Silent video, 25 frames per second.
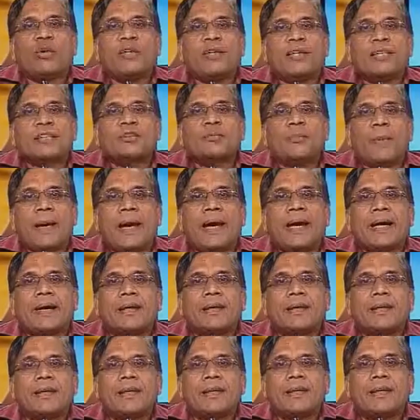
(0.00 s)
years
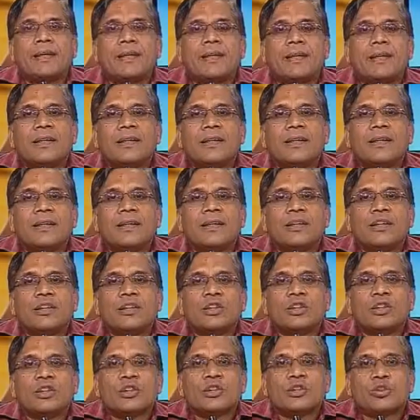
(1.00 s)
back
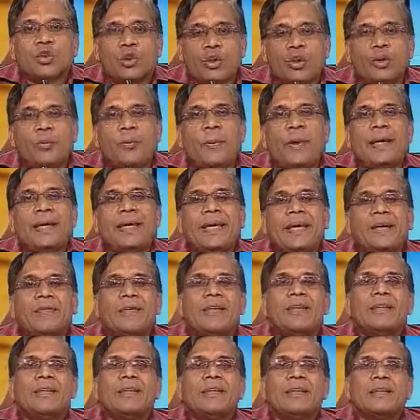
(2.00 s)
should be
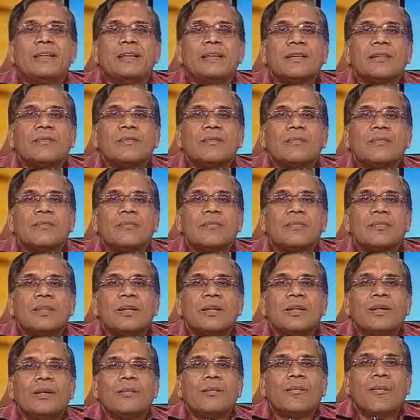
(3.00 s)
given
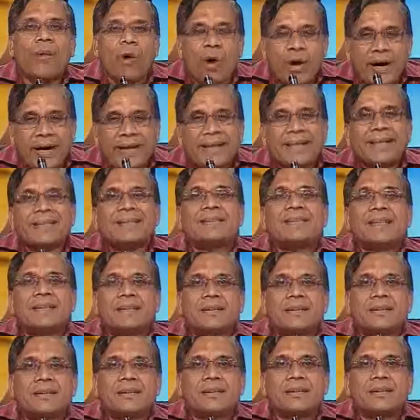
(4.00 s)
more attention.